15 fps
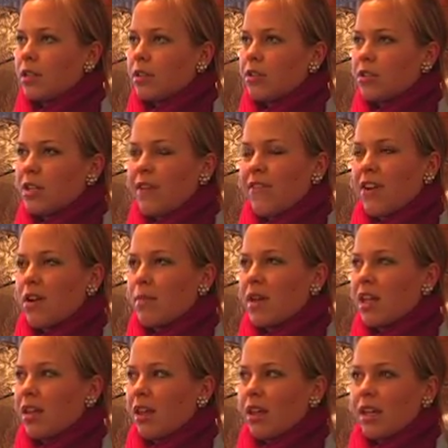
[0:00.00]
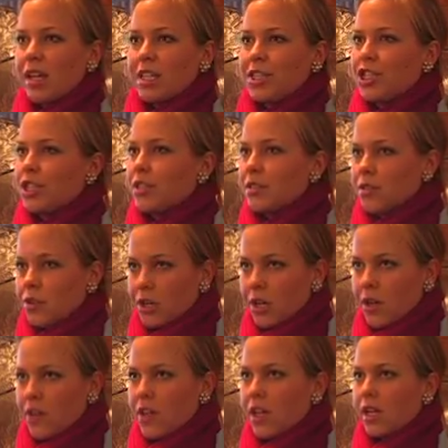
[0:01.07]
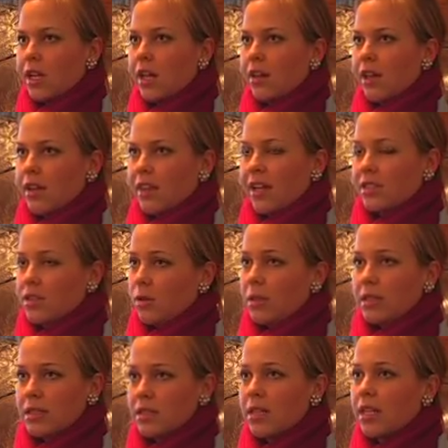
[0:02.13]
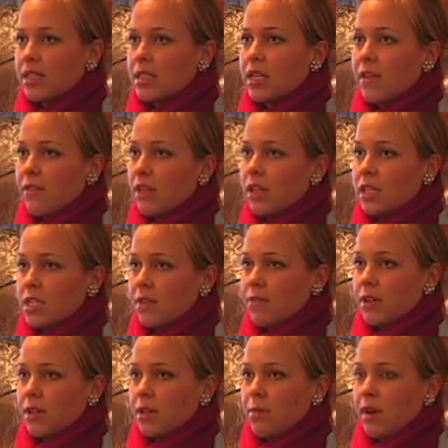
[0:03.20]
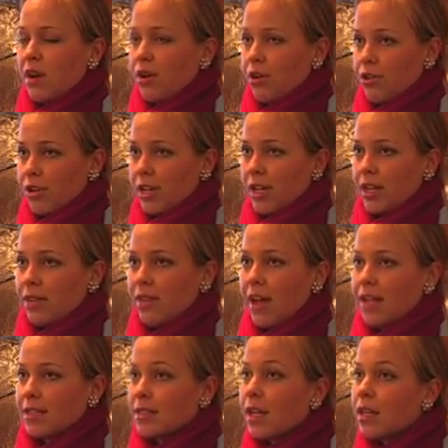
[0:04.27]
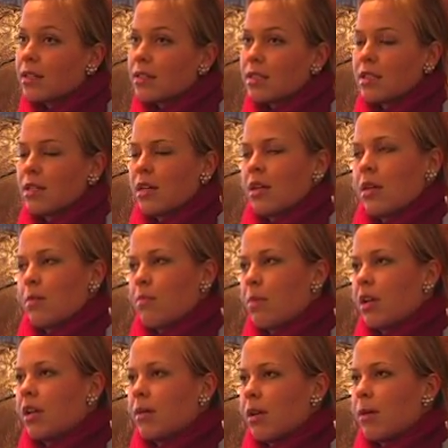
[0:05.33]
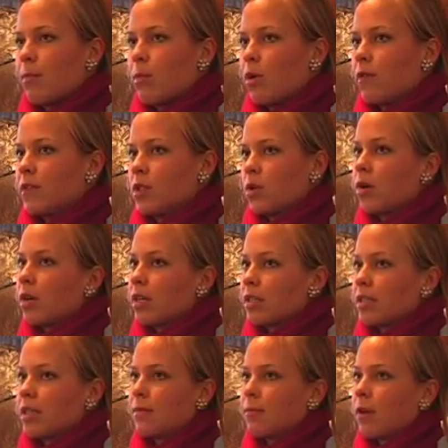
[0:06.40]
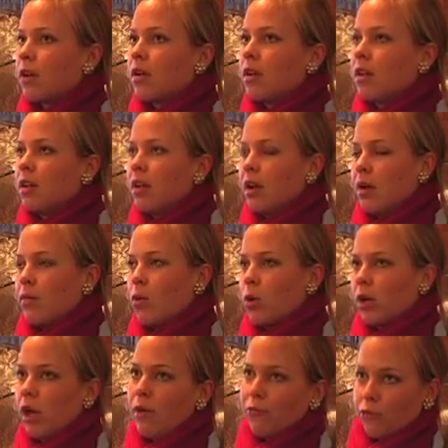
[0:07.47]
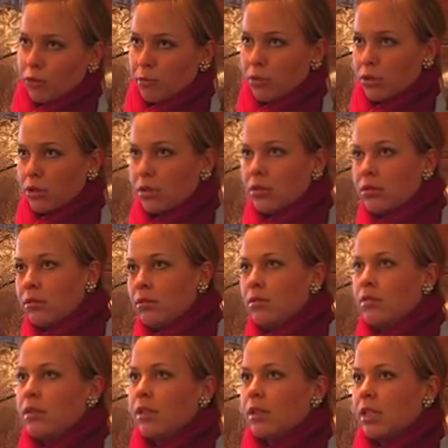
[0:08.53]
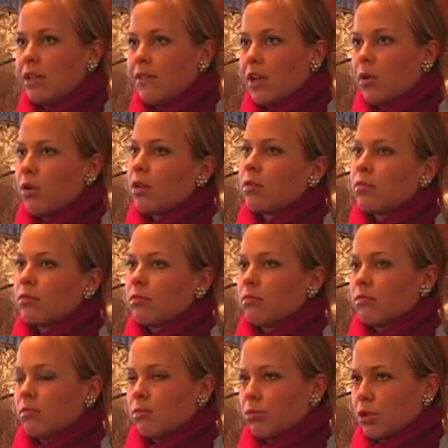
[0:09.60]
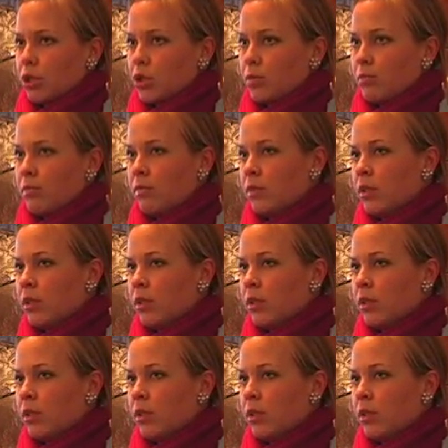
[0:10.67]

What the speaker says: there's not very many like kitchens or anything in it like that, so it's definitely different than Bear Creek in that sense, but it moves towards a more comfortable living room.